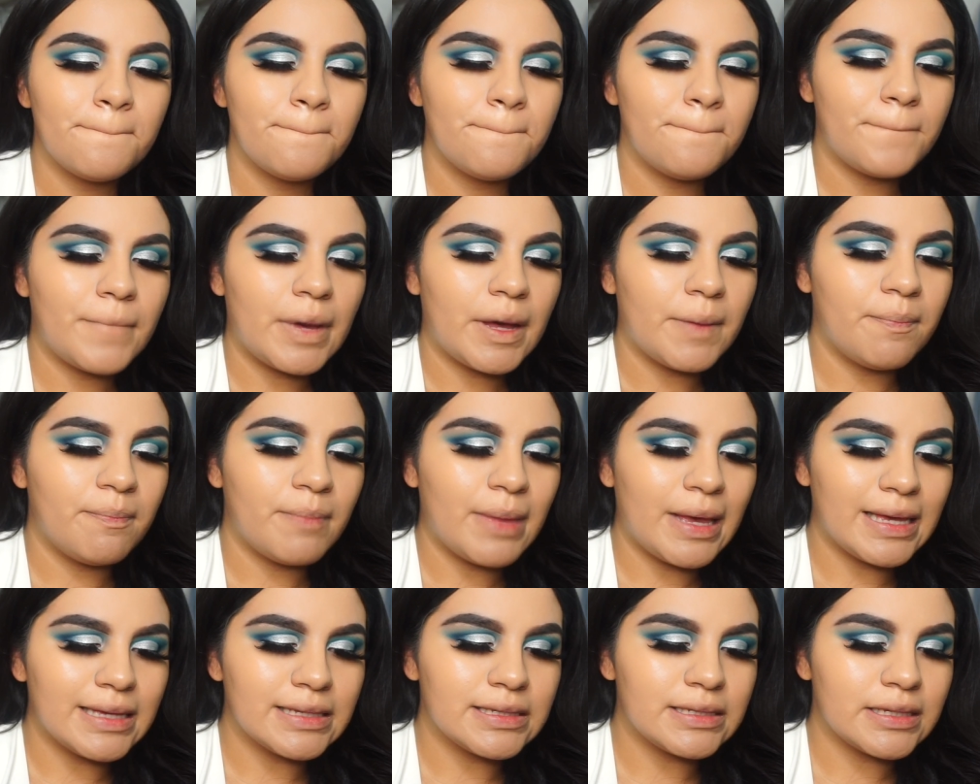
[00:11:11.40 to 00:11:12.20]
But
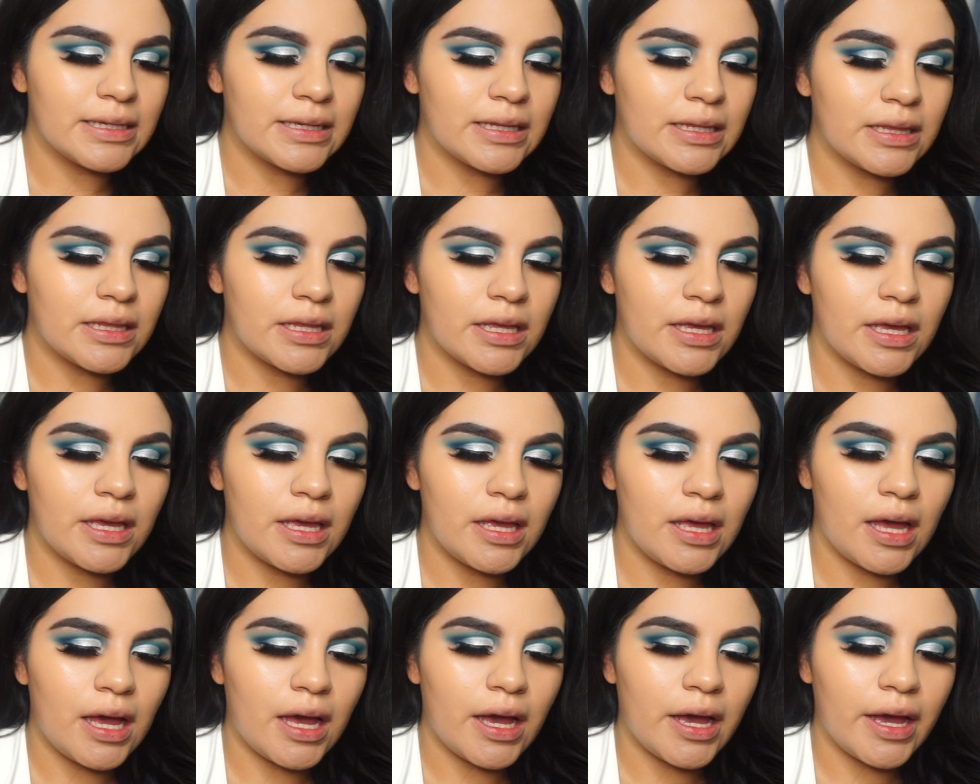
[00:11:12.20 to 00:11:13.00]

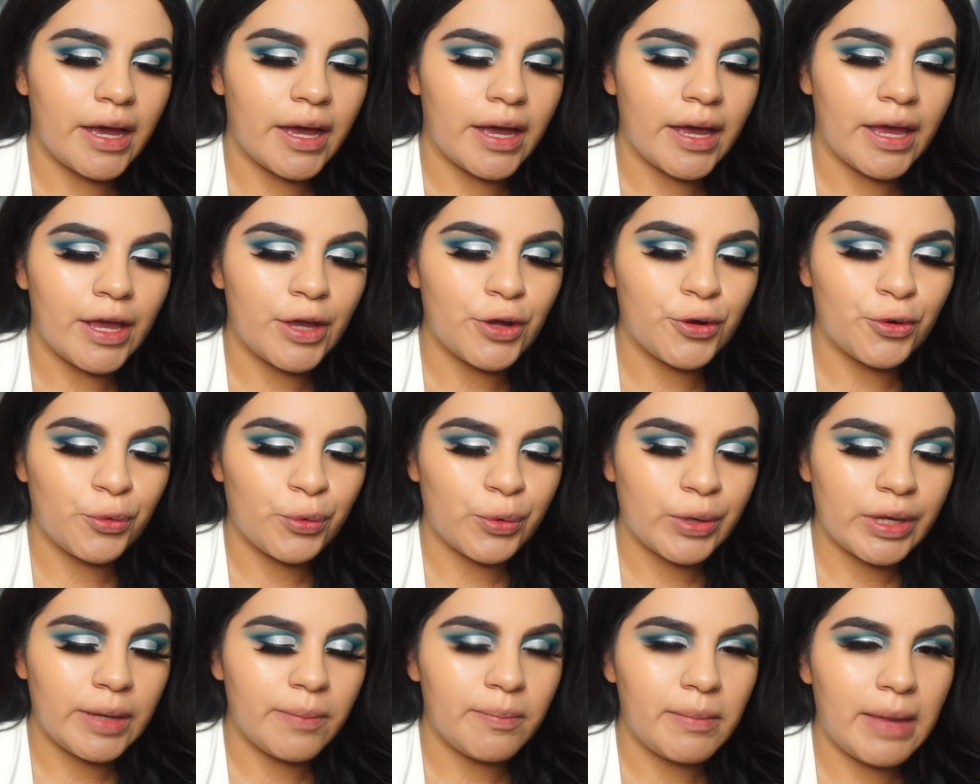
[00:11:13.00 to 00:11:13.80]
basically, I
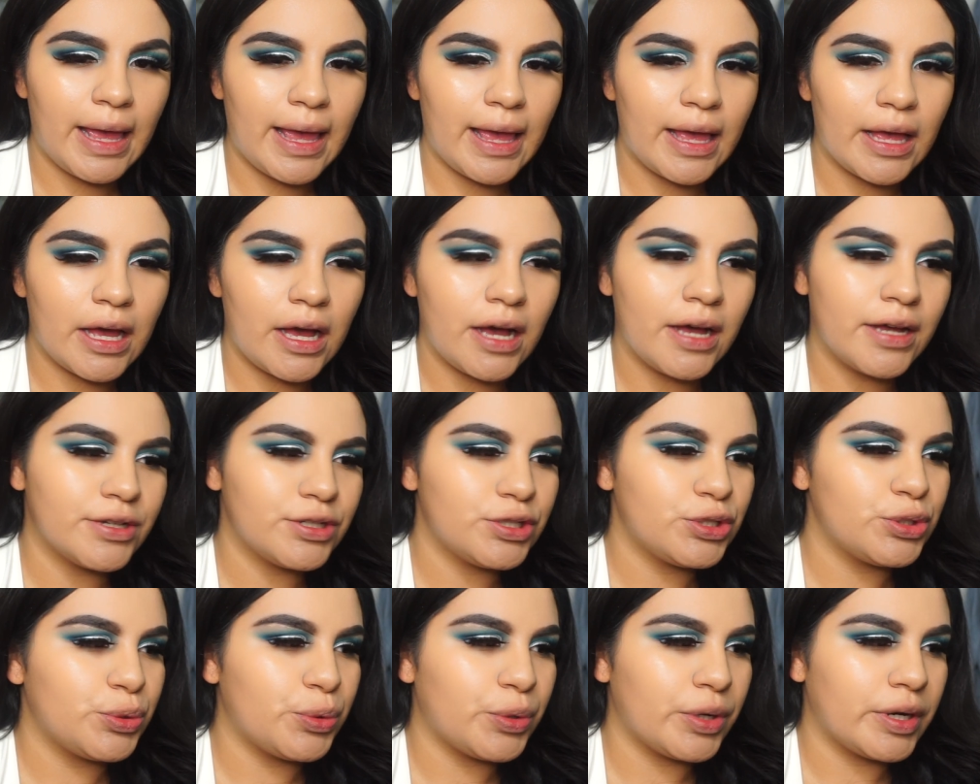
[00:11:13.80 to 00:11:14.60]
cream,
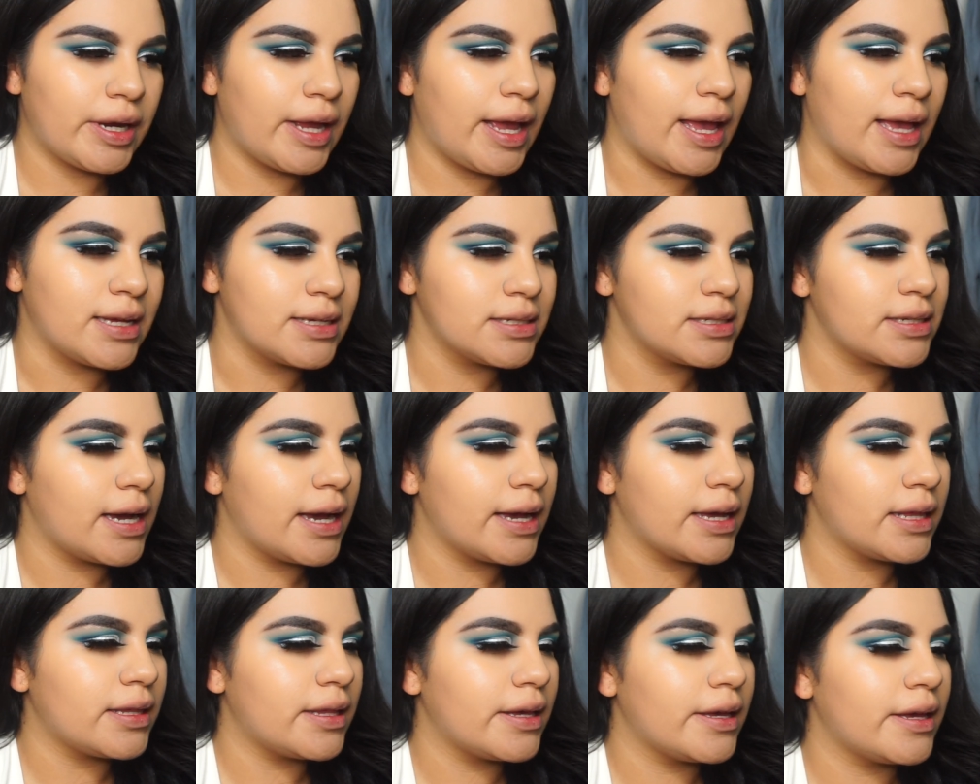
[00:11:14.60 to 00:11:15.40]
contour, and
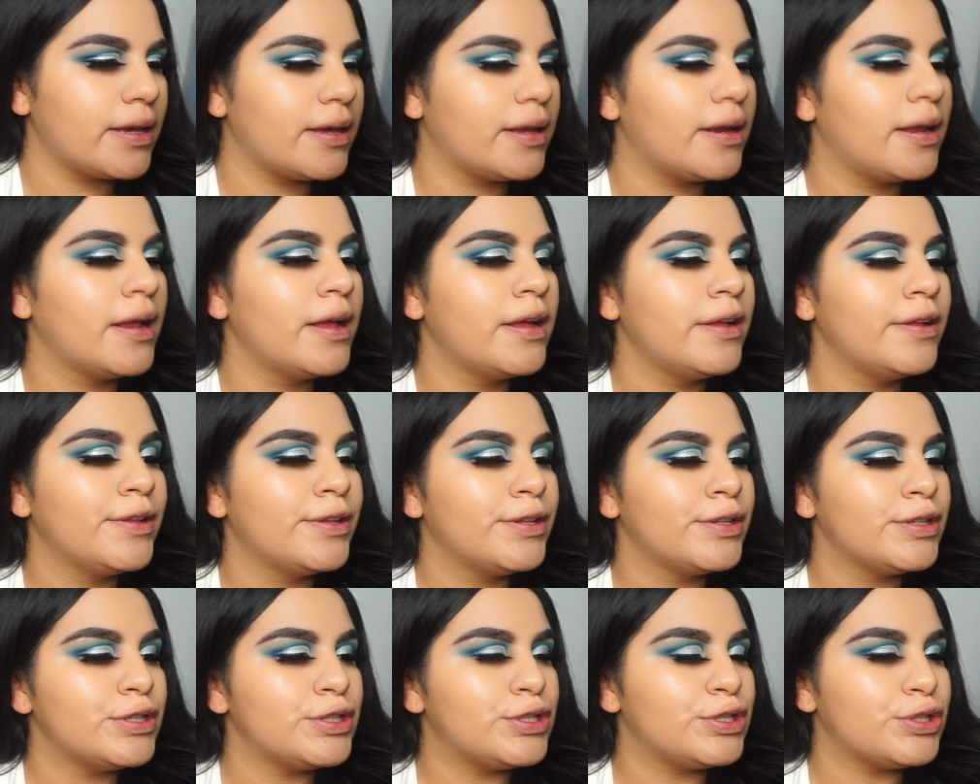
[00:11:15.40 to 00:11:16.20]
highlight.
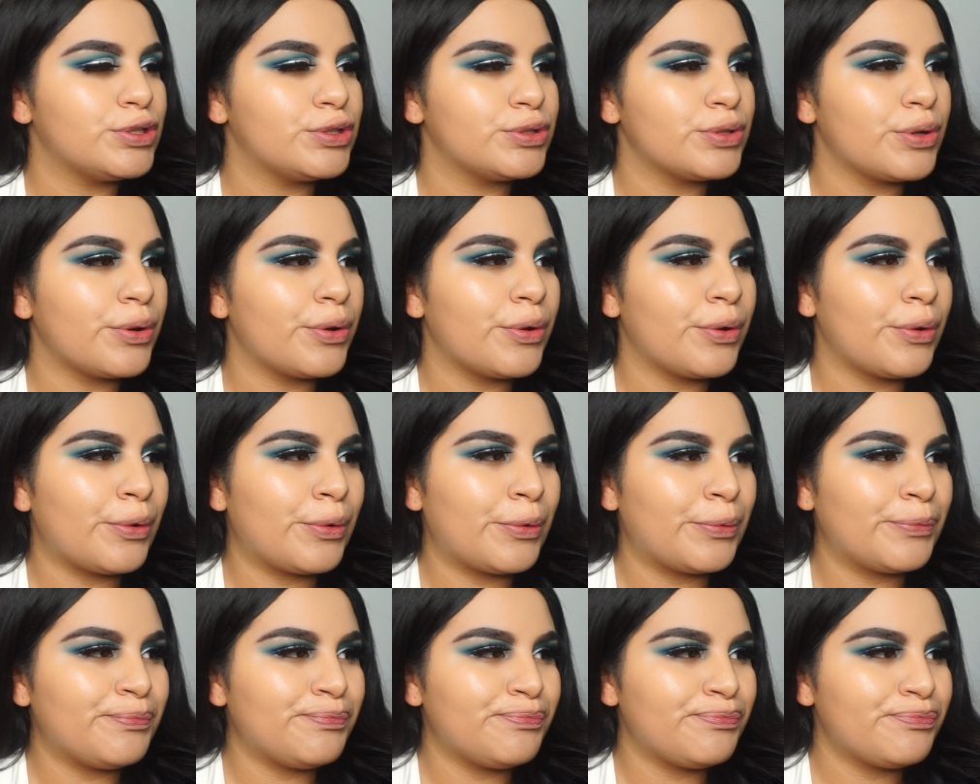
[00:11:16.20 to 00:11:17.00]

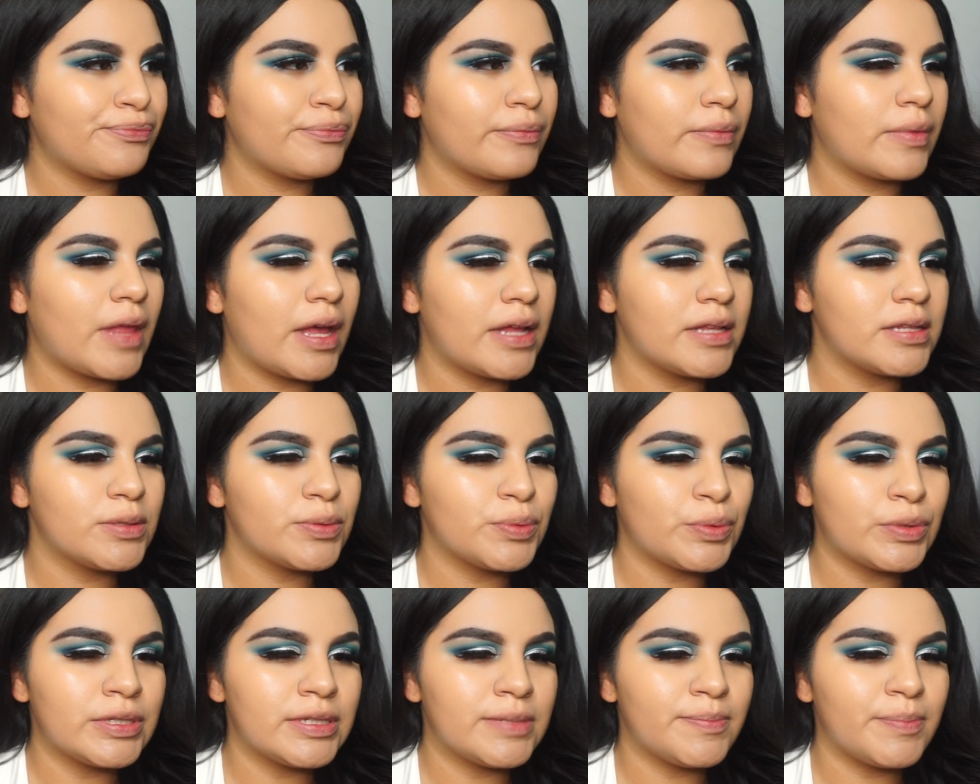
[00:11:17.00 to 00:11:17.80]
So that's
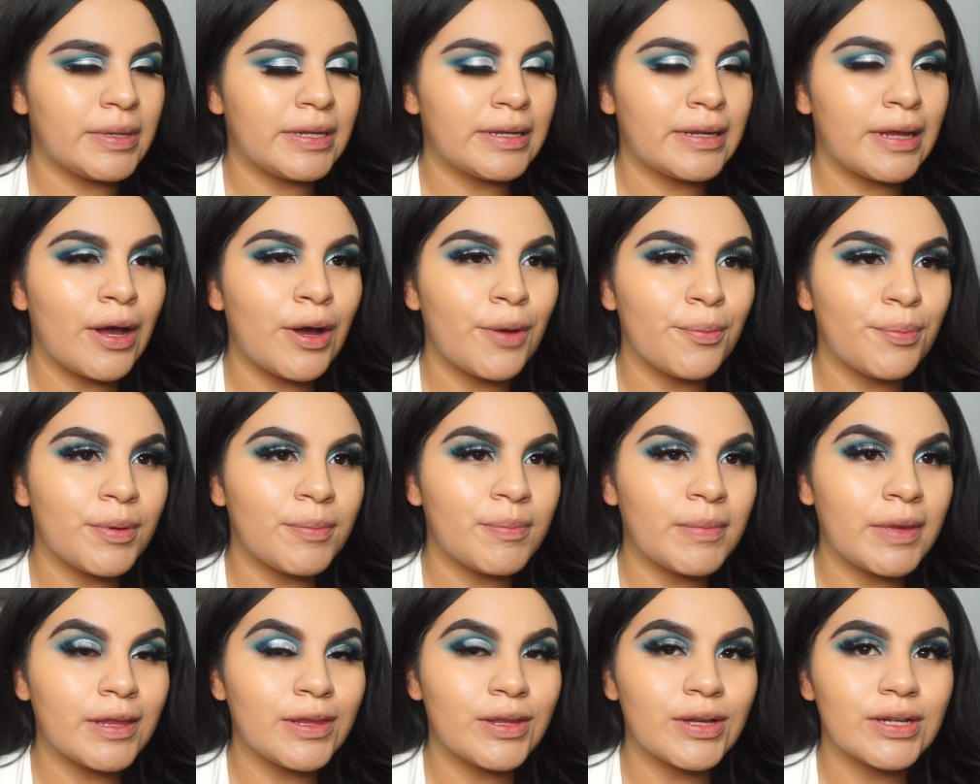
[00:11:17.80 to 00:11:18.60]
what's been
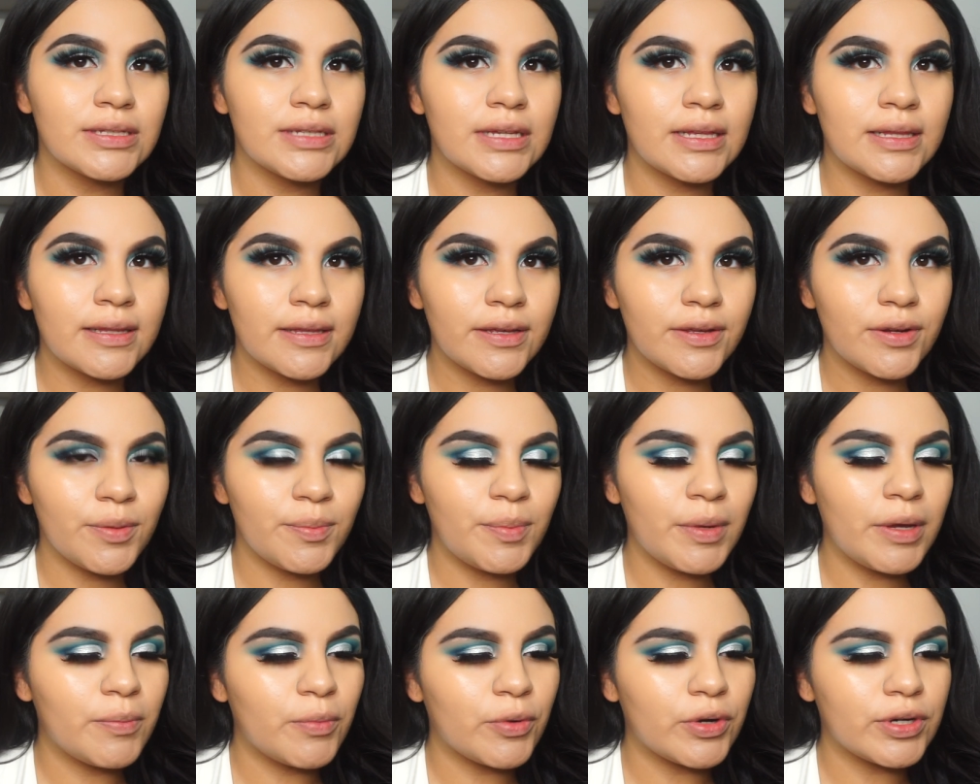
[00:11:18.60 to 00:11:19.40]
helping me look a little
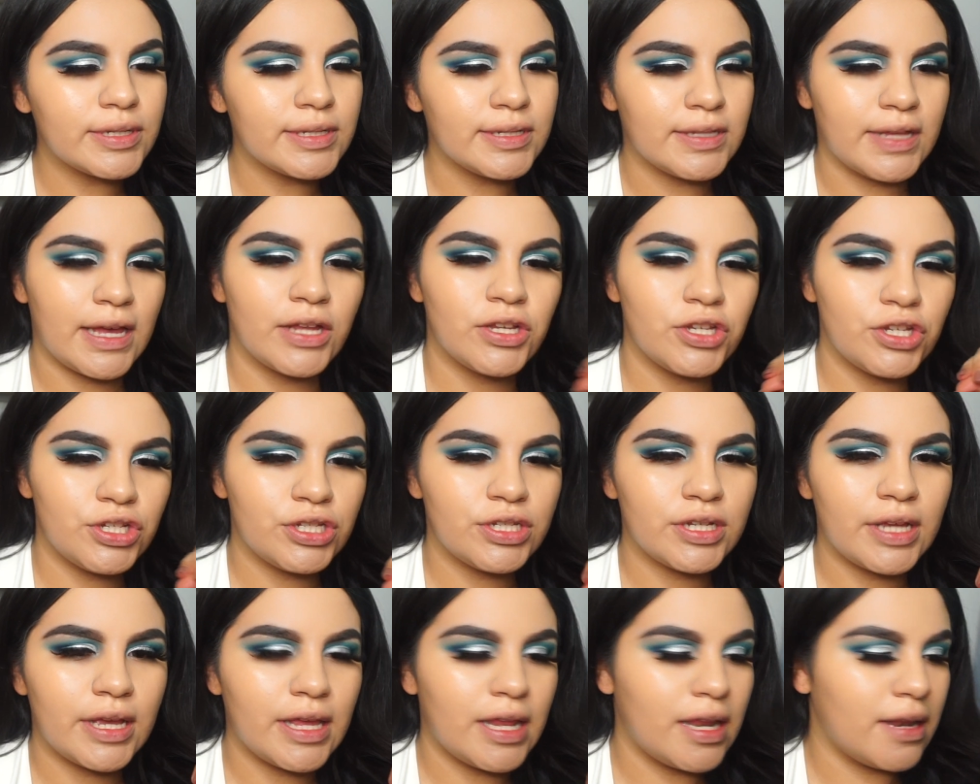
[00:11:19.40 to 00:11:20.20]
bit more
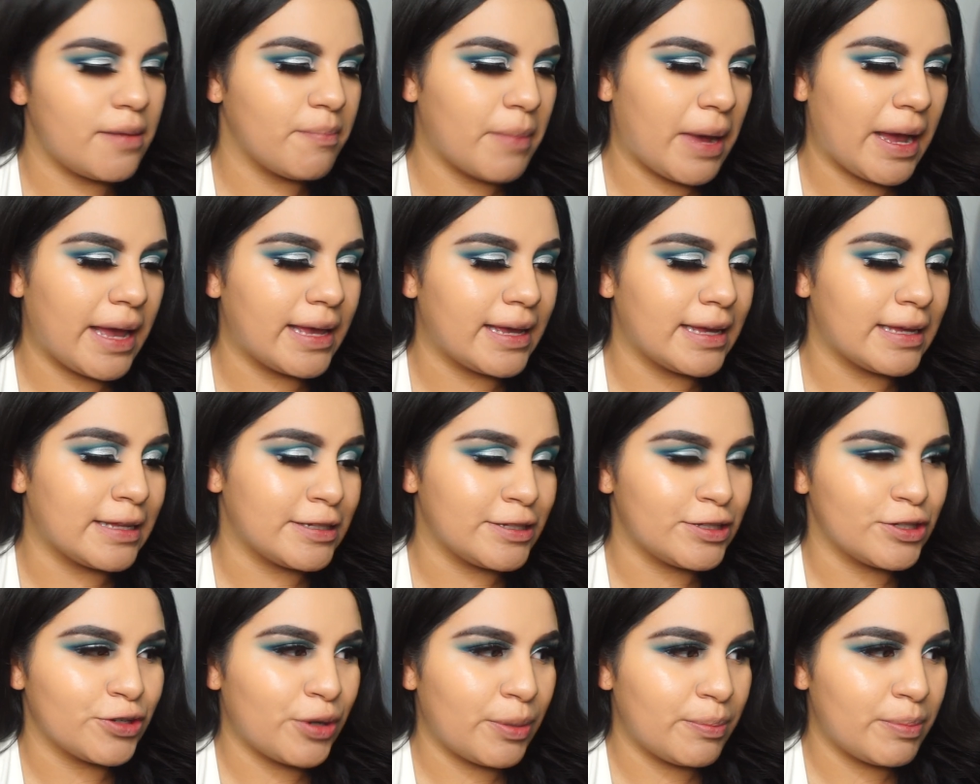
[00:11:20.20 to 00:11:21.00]
snatched in my
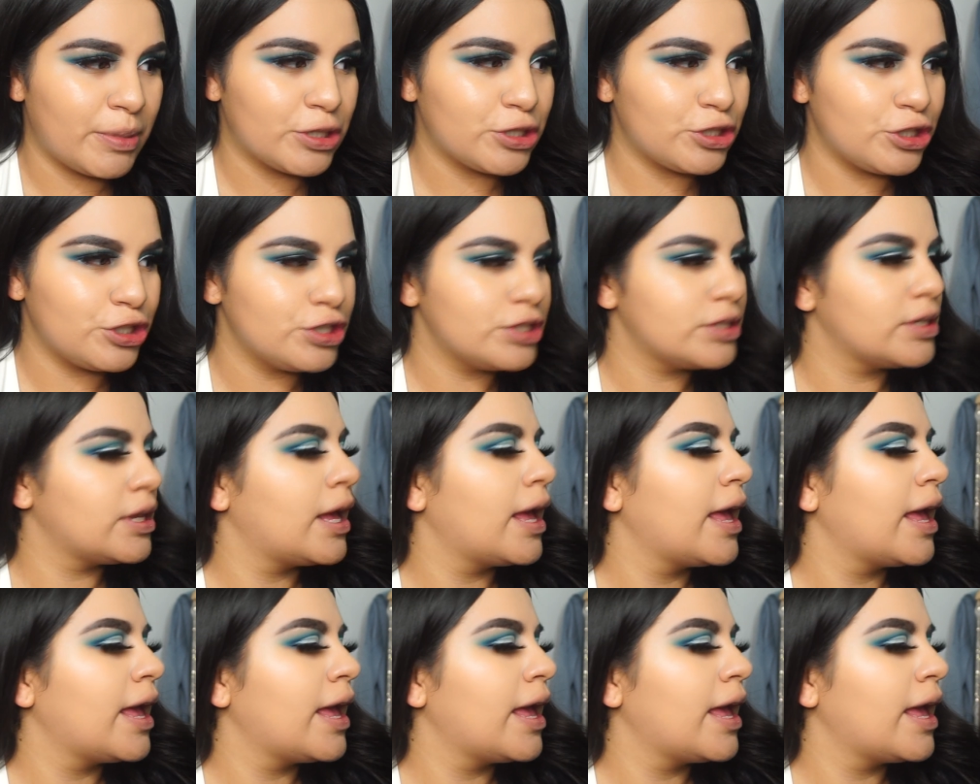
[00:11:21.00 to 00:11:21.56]
Instagram pictures.